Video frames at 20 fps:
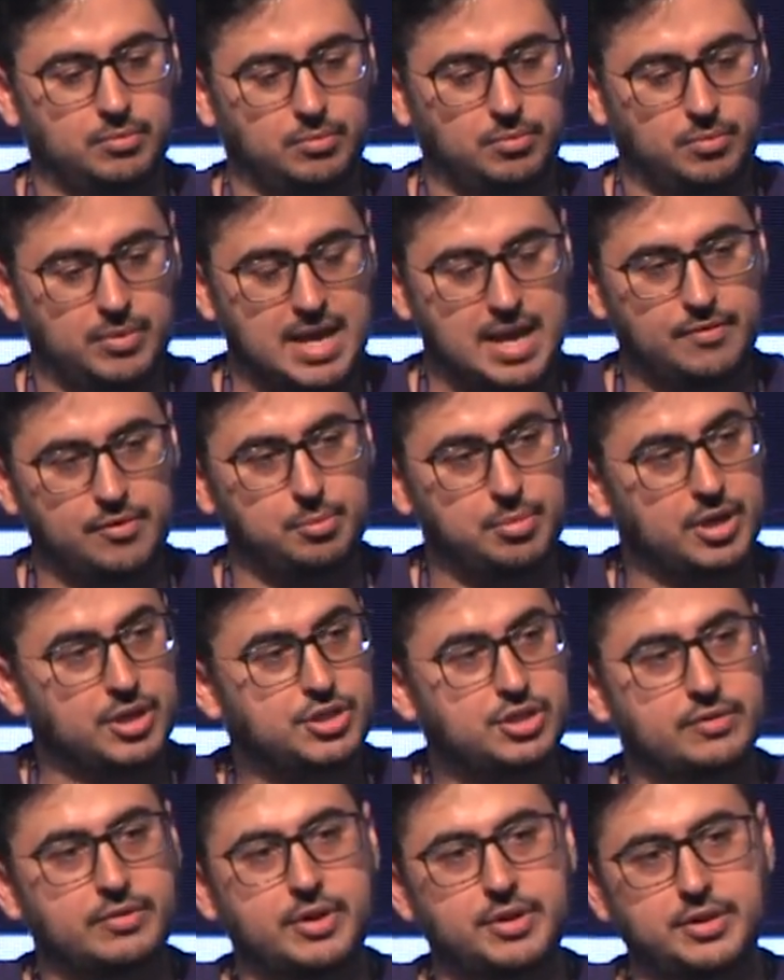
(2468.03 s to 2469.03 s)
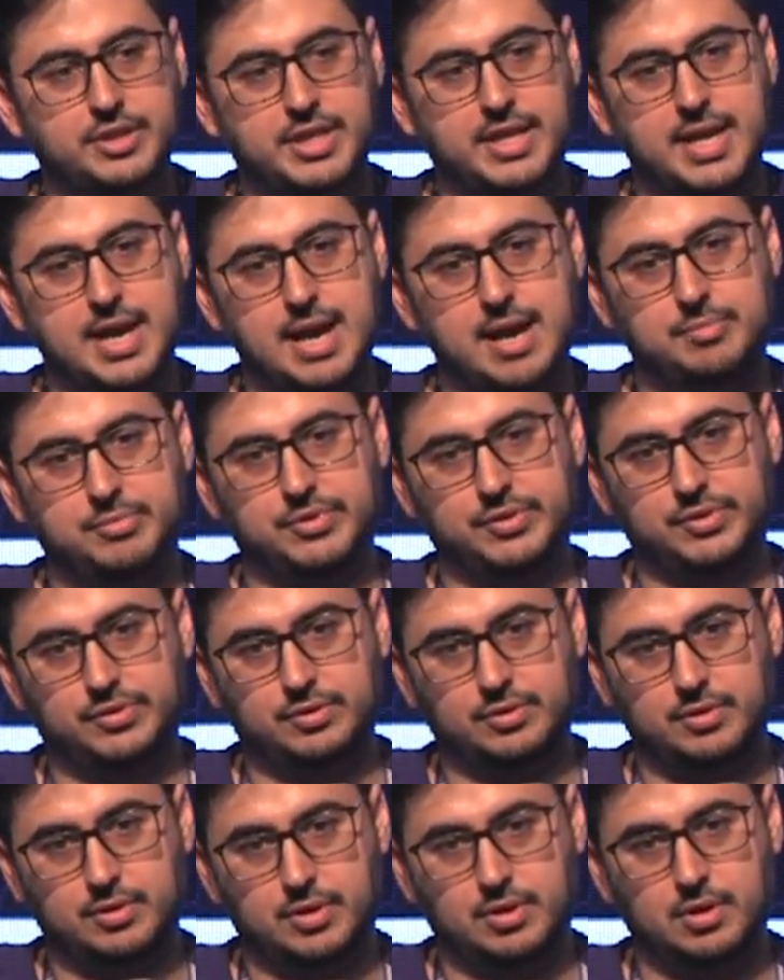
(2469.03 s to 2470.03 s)
We have a bunch of other dApps
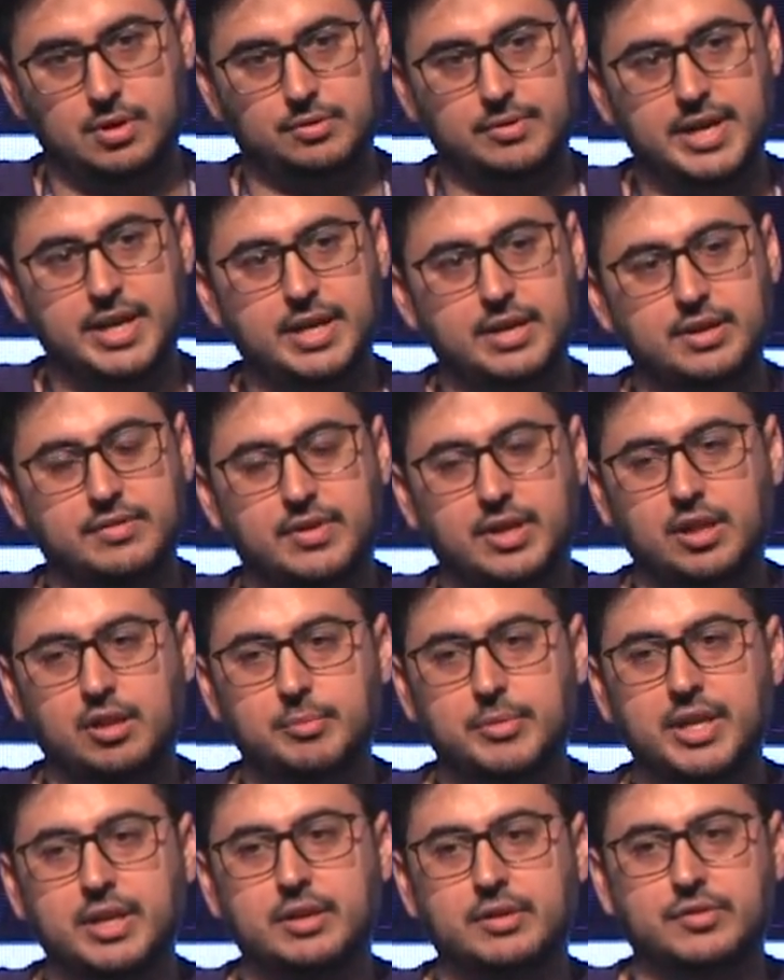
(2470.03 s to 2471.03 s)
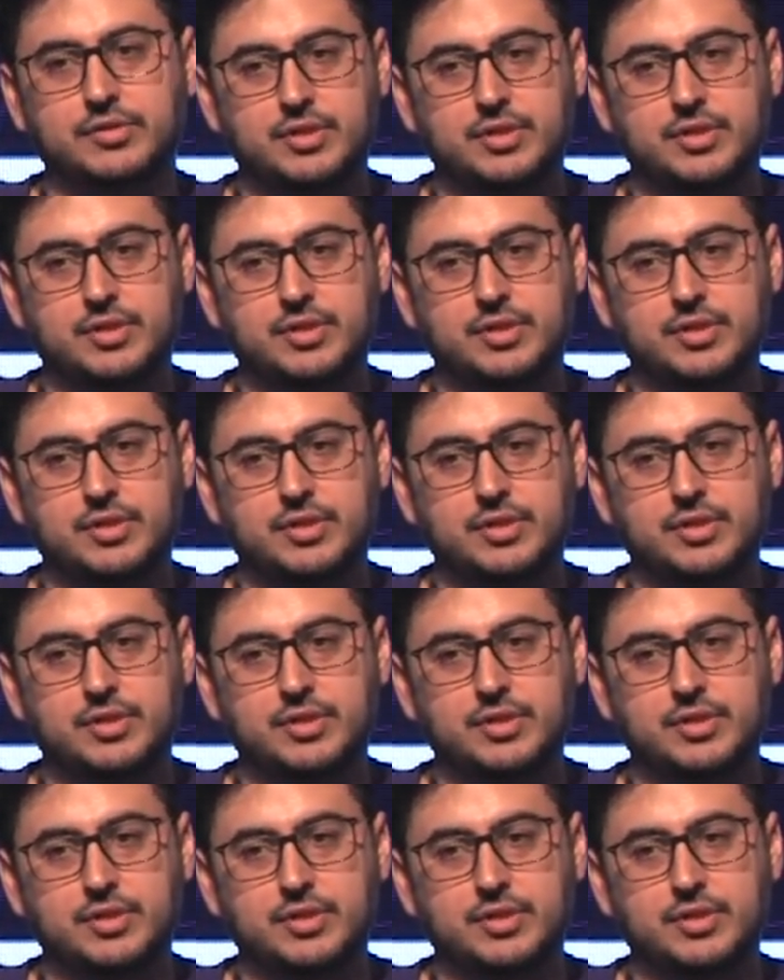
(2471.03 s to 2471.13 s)
already in development,